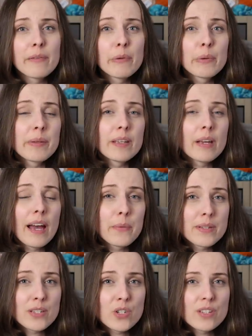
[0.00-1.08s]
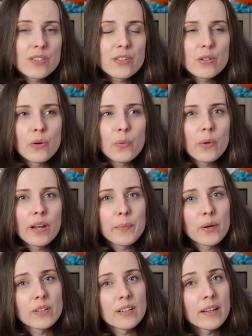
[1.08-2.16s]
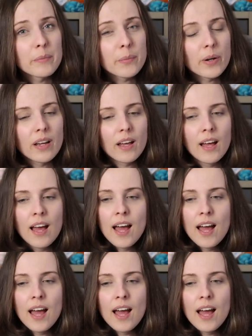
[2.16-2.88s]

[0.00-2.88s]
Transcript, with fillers: will be acquisitions, so what I bought in Edinburgh,